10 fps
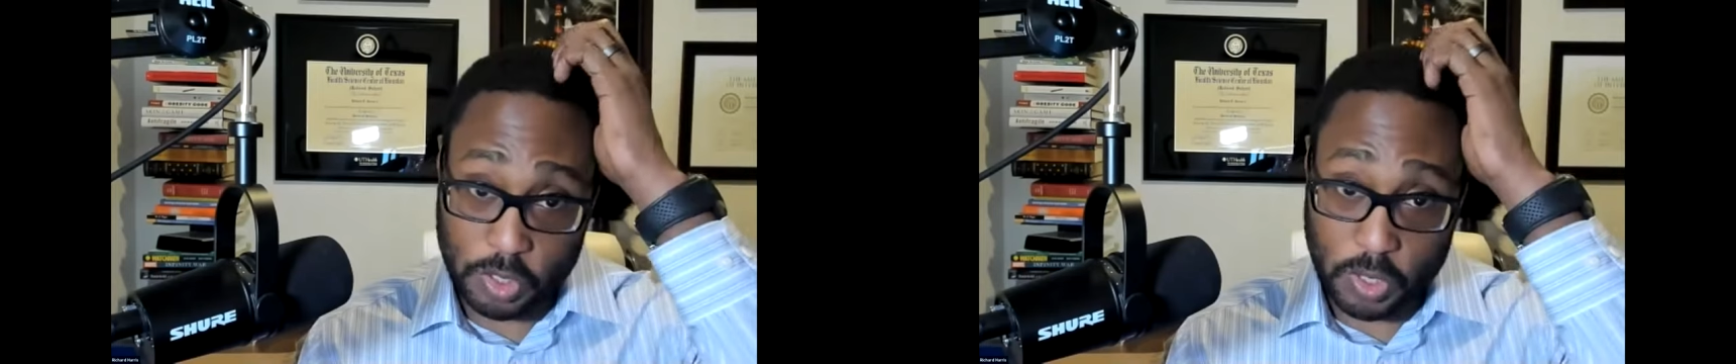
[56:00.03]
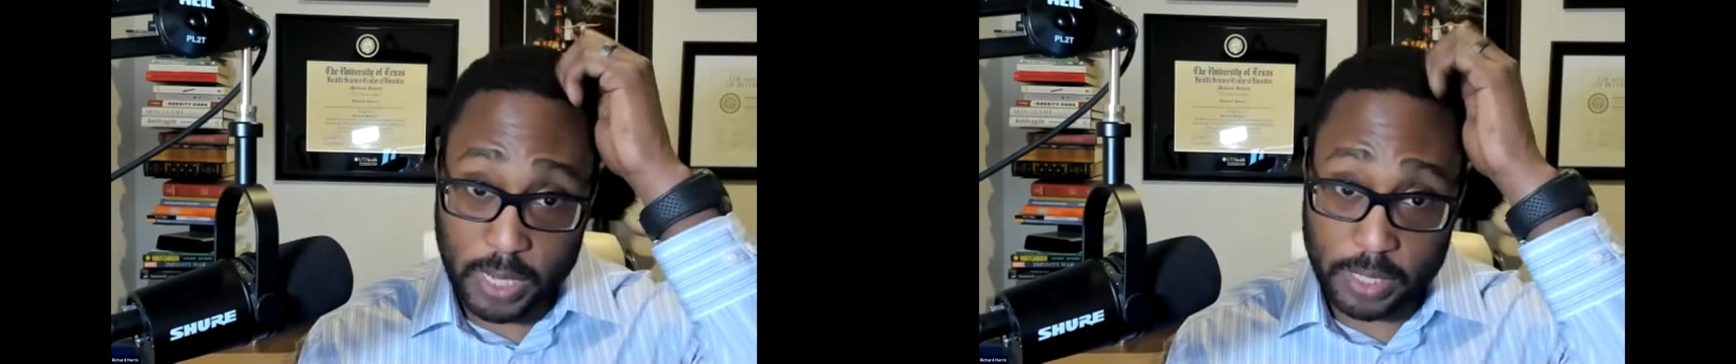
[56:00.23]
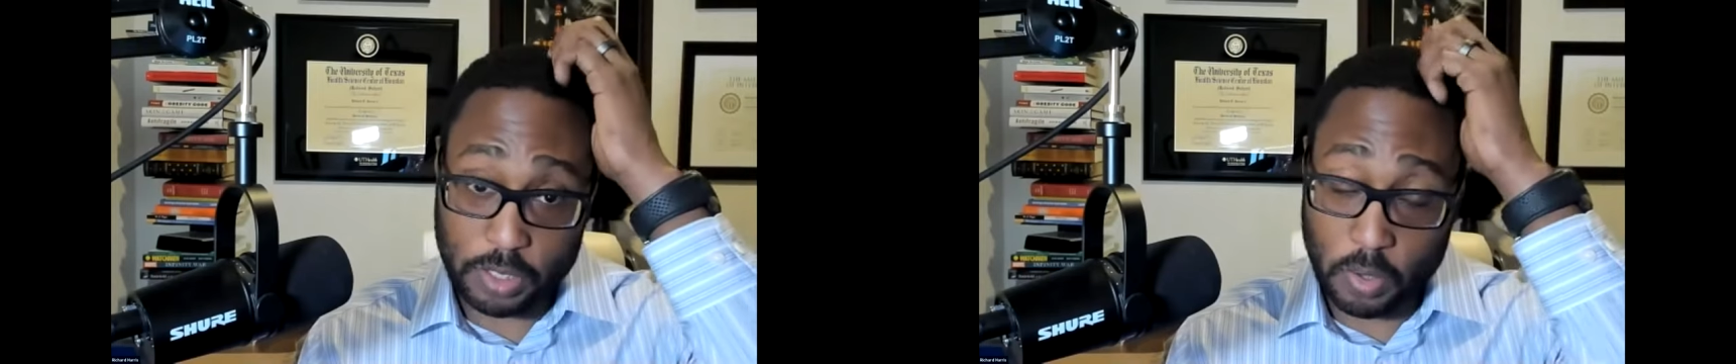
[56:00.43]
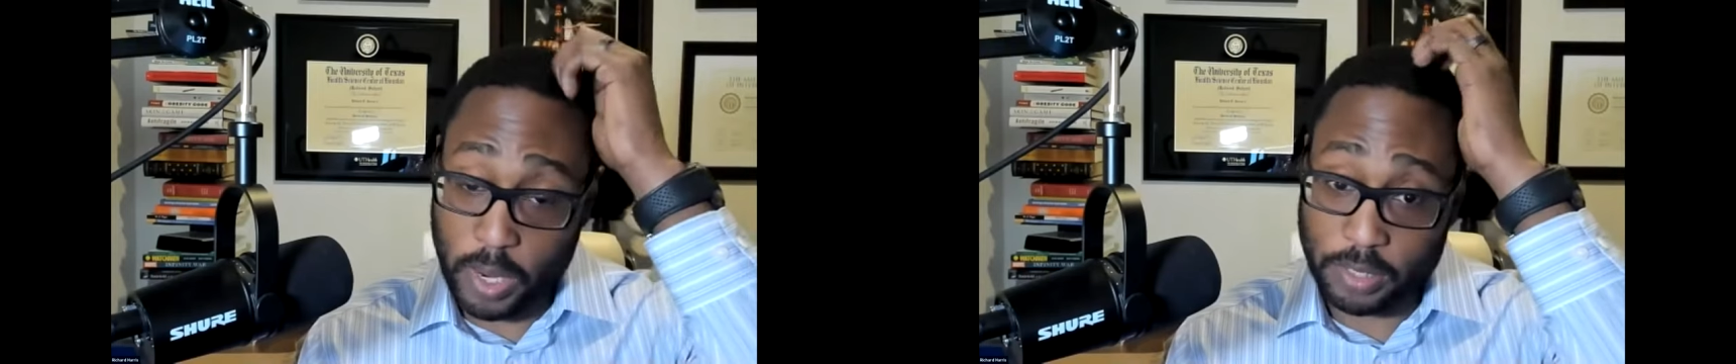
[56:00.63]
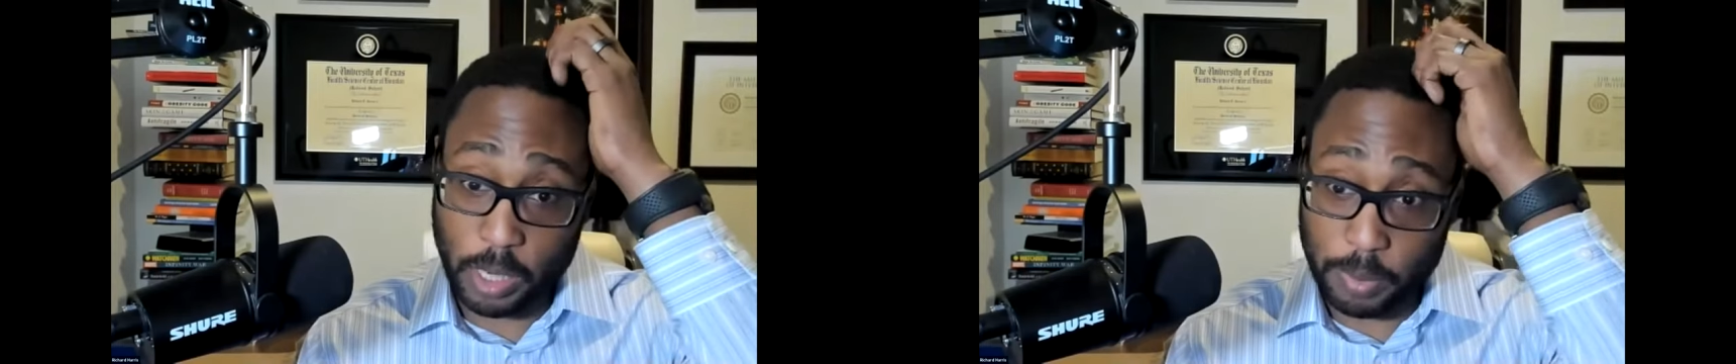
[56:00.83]
of tries. You know
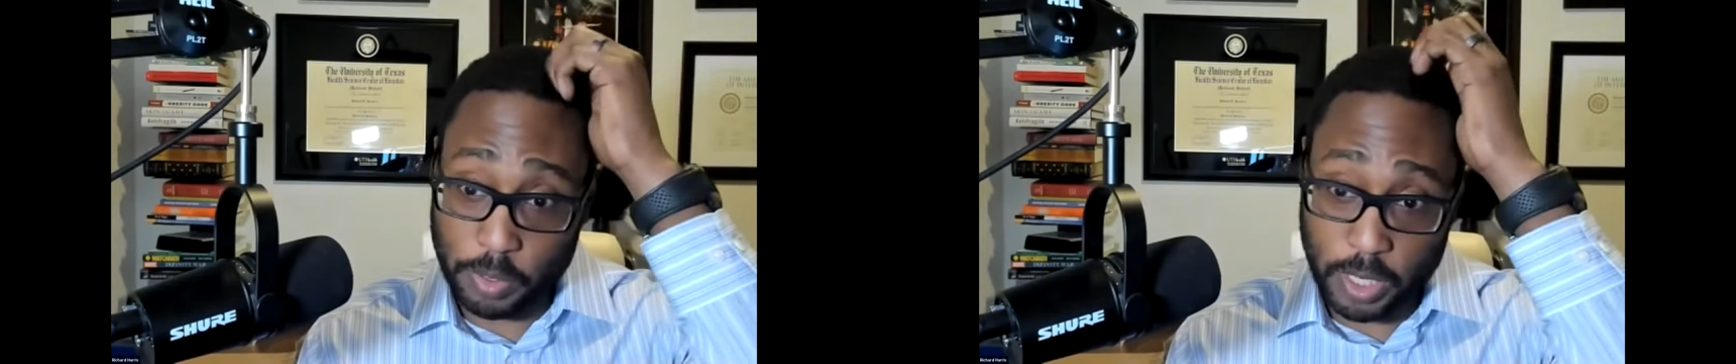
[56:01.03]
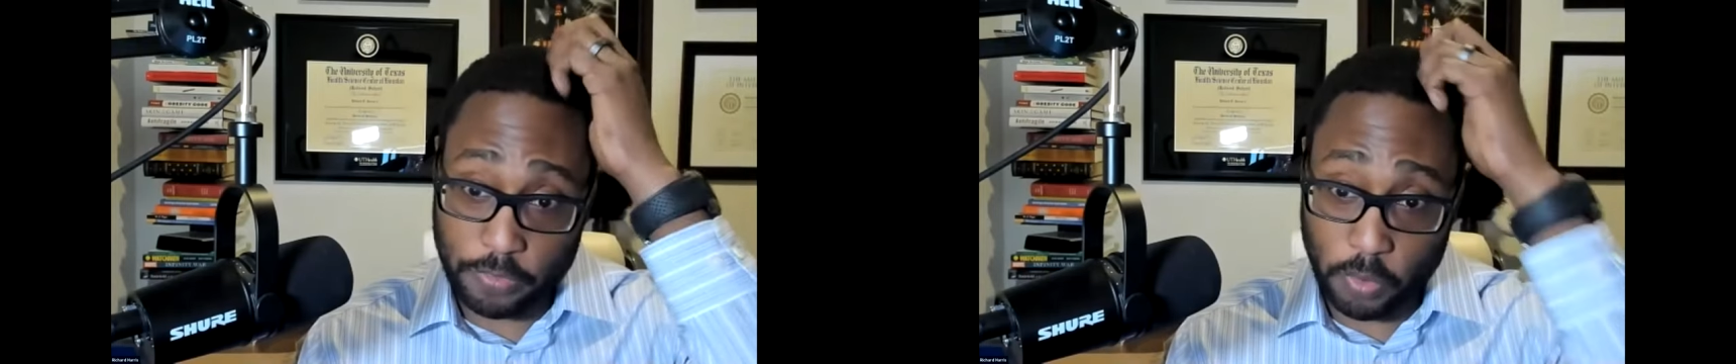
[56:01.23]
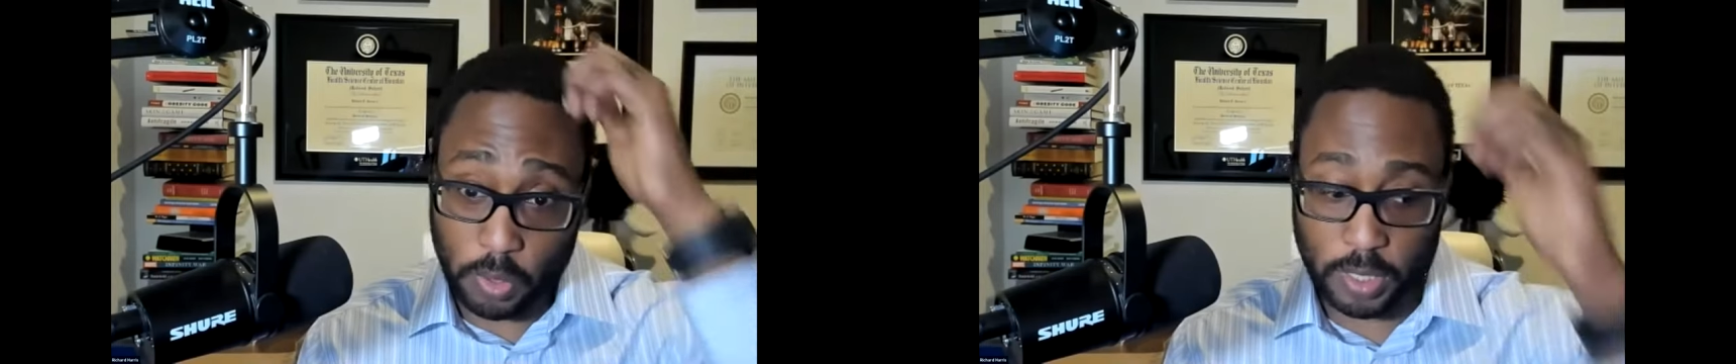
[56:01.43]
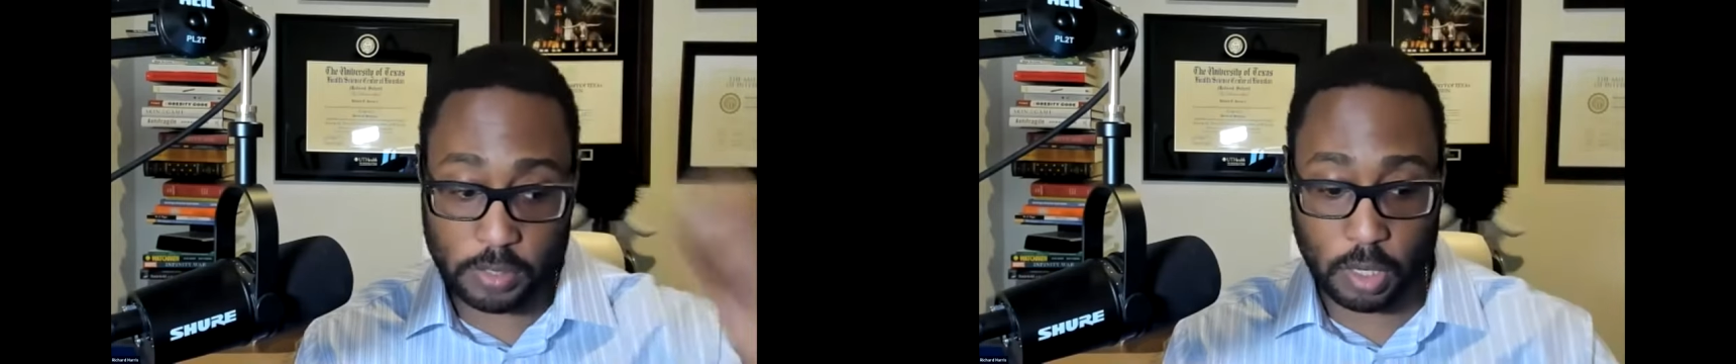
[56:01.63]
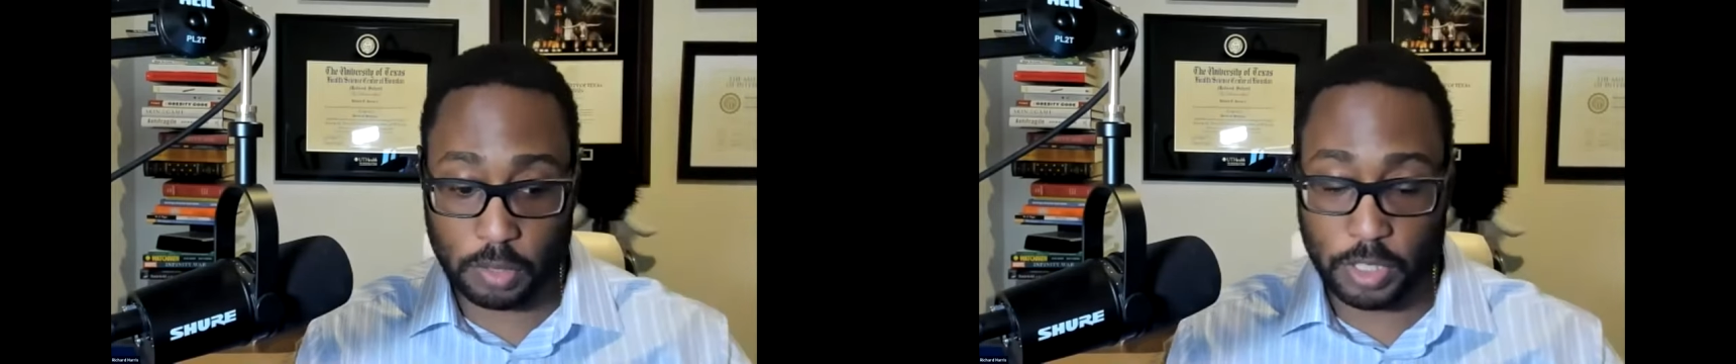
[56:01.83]
why WD 40
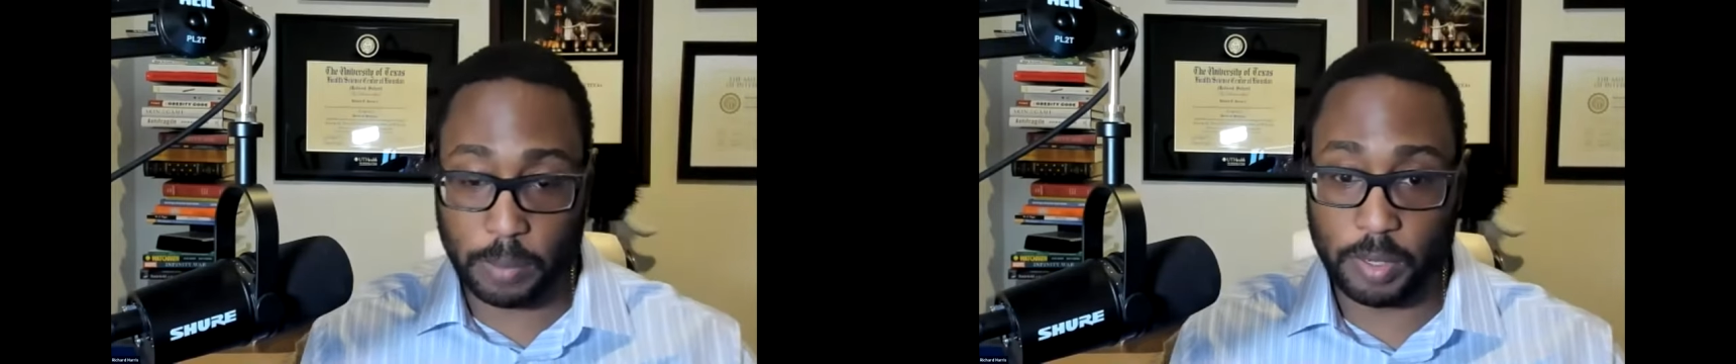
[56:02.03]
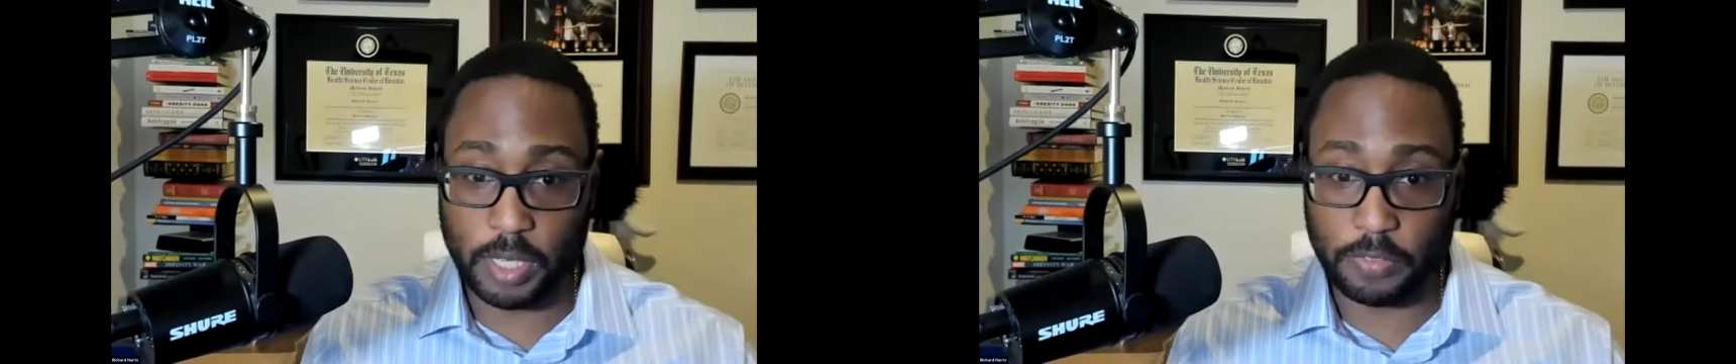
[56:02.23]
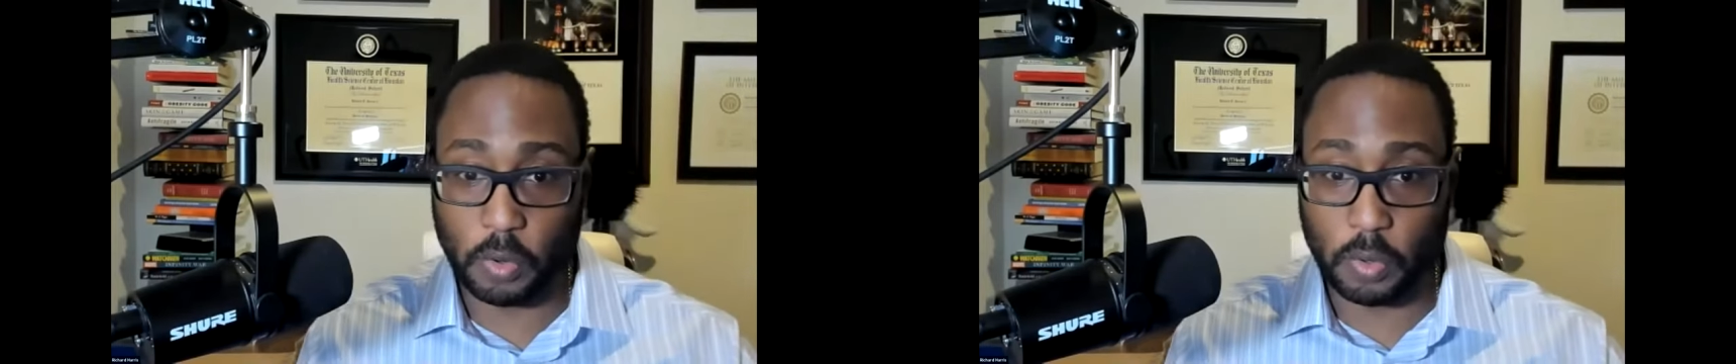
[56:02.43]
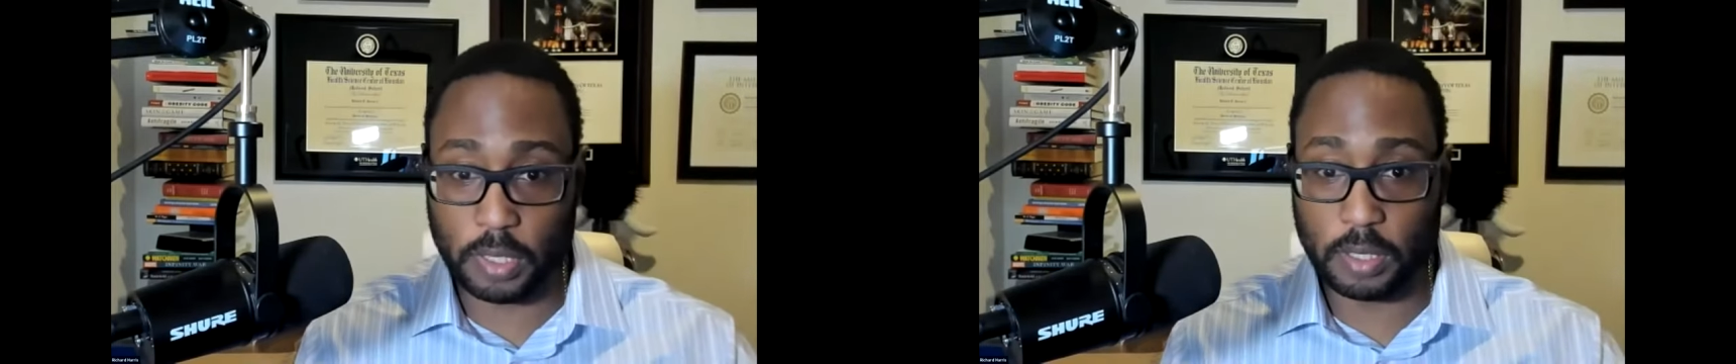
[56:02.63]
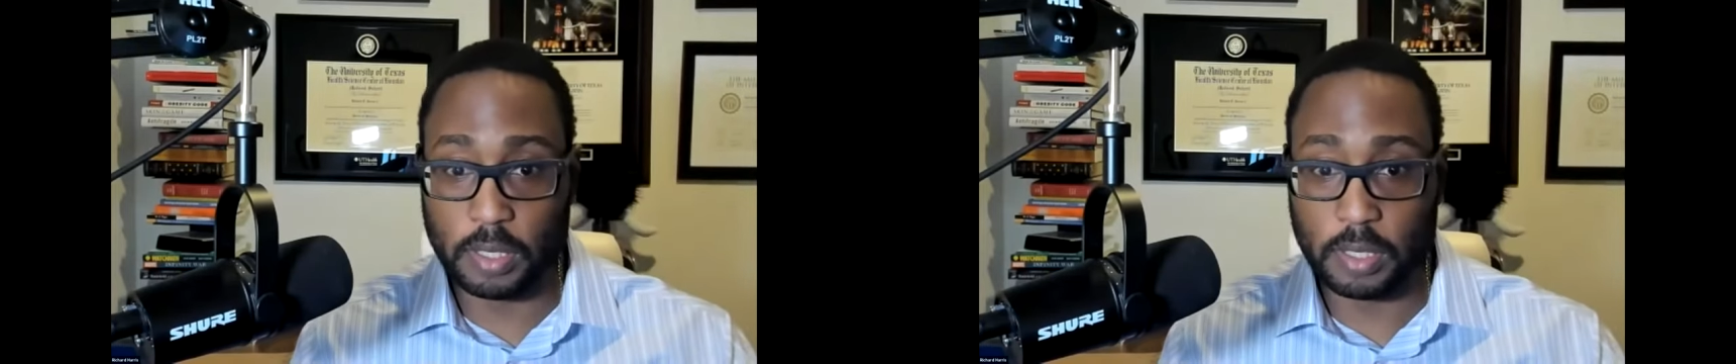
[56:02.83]
is called WD
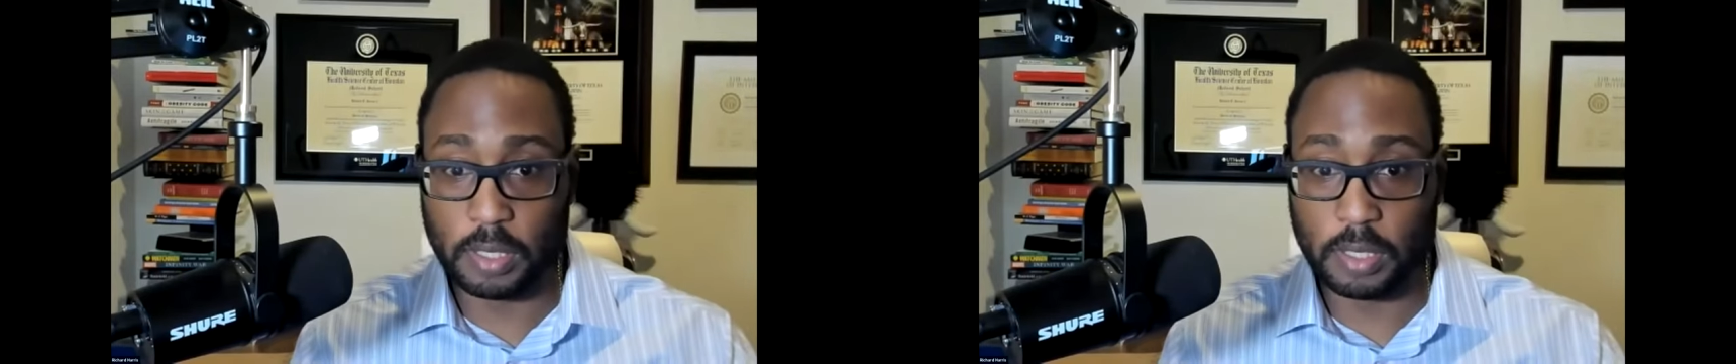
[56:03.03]
40?